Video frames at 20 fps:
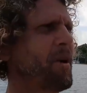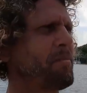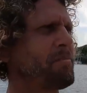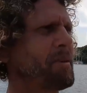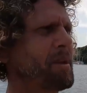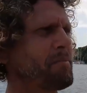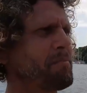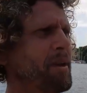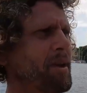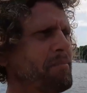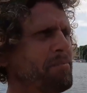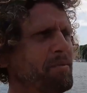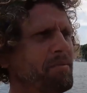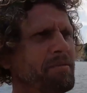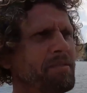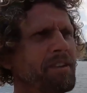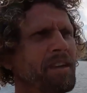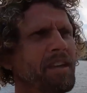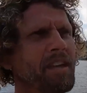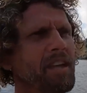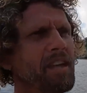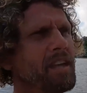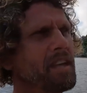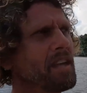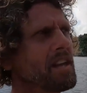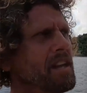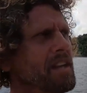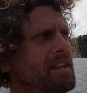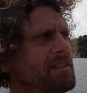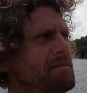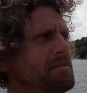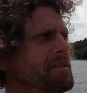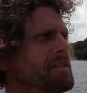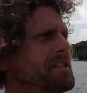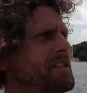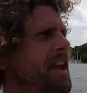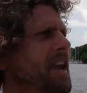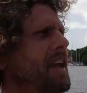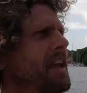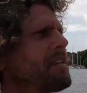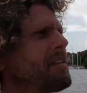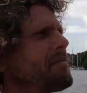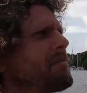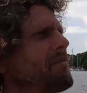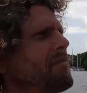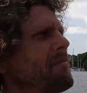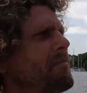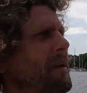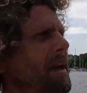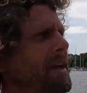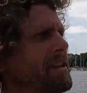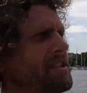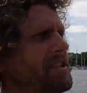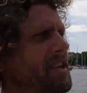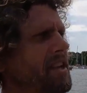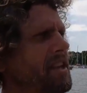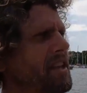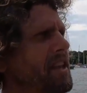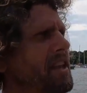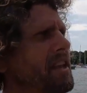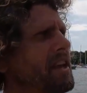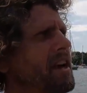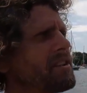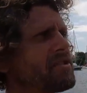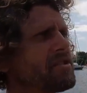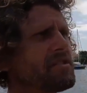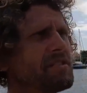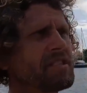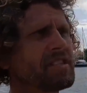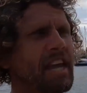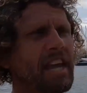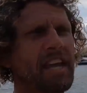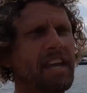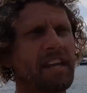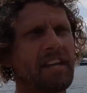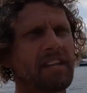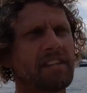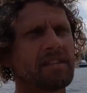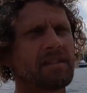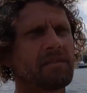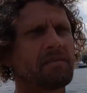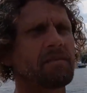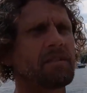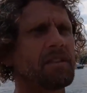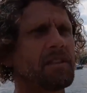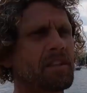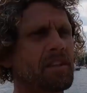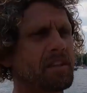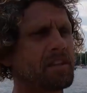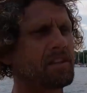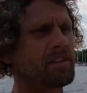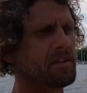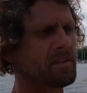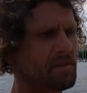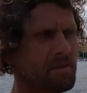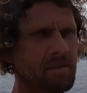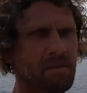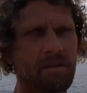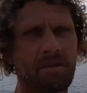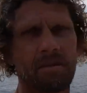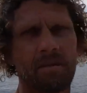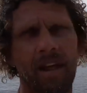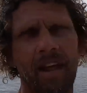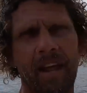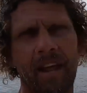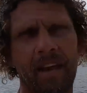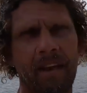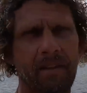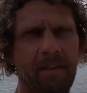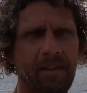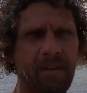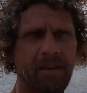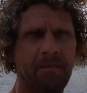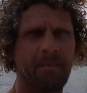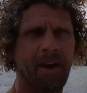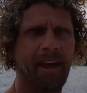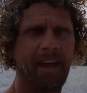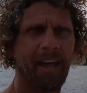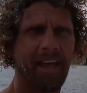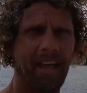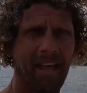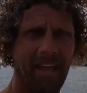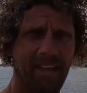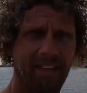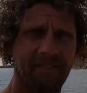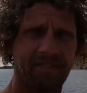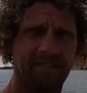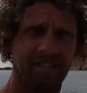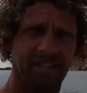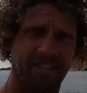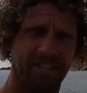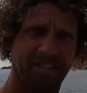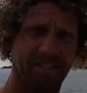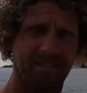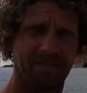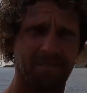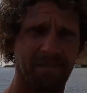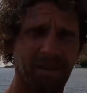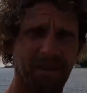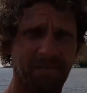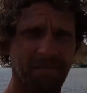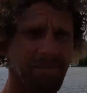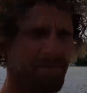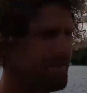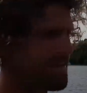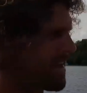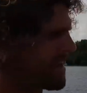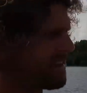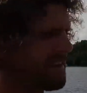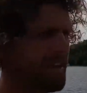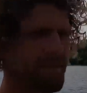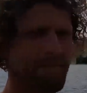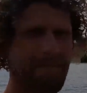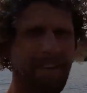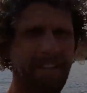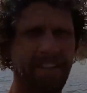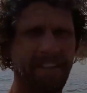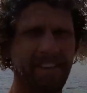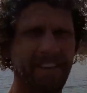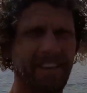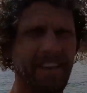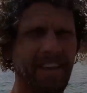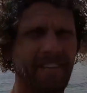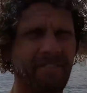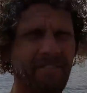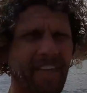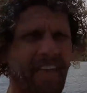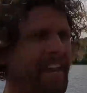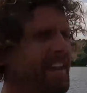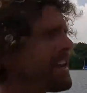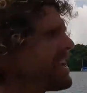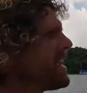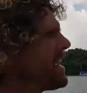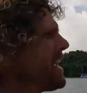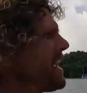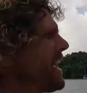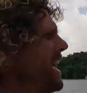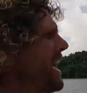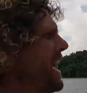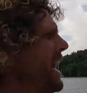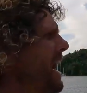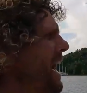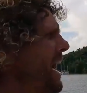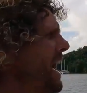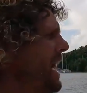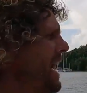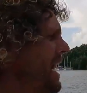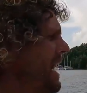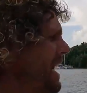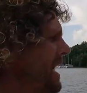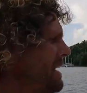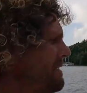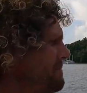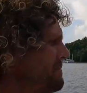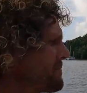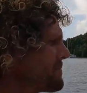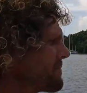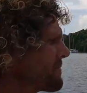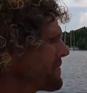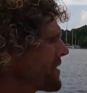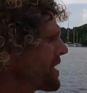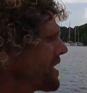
properly, people. Lisa was saying basically I should take it easy with the new crew, and look at my hair. Jesus, people, only a mother could love that. And